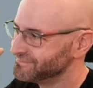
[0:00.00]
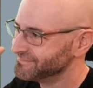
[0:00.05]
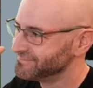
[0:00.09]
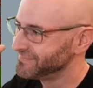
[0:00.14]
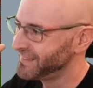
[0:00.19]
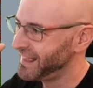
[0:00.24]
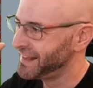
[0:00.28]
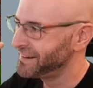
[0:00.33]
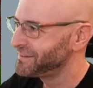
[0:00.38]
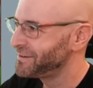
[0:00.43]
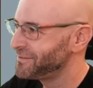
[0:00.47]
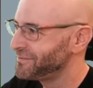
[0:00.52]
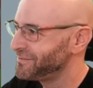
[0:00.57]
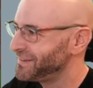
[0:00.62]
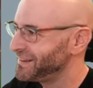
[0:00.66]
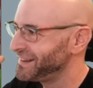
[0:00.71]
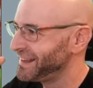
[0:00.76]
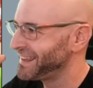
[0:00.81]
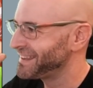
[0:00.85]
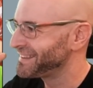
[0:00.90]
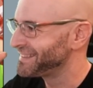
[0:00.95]
I don't know if I
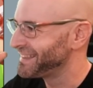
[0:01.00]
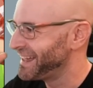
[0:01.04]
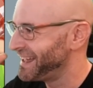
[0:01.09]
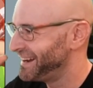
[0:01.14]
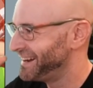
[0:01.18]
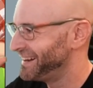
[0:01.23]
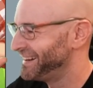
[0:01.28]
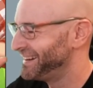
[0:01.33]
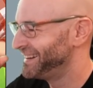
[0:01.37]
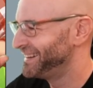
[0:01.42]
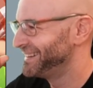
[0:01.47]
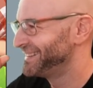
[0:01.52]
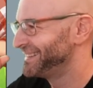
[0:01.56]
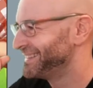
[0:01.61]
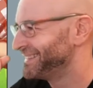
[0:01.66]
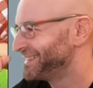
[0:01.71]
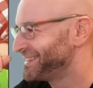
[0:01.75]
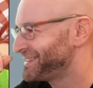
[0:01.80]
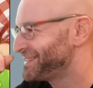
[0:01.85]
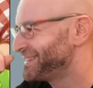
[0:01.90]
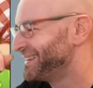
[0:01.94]
like that.
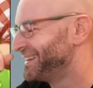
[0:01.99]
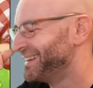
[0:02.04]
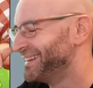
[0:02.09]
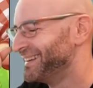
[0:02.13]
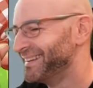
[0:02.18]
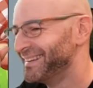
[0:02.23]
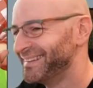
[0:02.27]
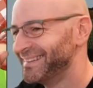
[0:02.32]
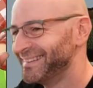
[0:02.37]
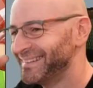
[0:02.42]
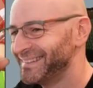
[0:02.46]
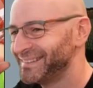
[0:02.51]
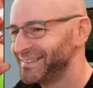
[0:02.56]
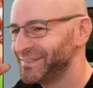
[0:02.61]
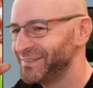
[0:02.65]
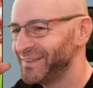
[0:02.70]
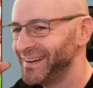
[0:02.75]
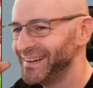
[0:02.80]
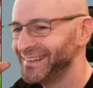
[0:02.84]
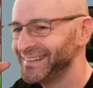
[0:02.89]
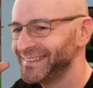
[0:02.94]
It's
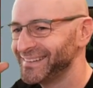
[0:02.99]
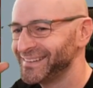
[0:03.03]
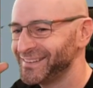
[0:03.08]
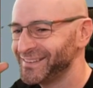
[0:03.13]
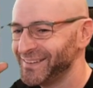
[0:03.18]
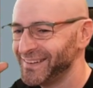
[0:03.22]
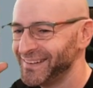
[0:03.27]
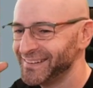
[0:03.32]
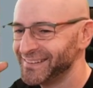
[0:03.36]
fine. It's fine.